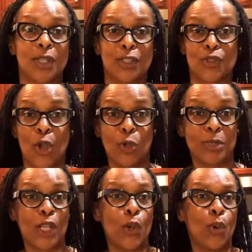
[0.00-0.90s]
you can get your home
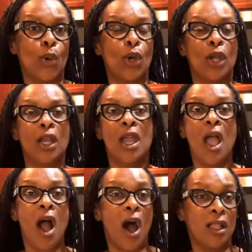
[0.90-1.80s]
decor
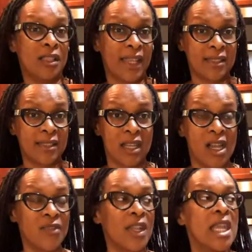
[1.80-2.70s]
all of that
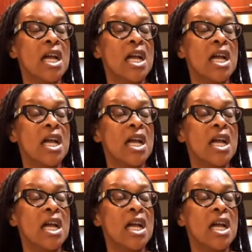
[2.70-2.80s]
stuff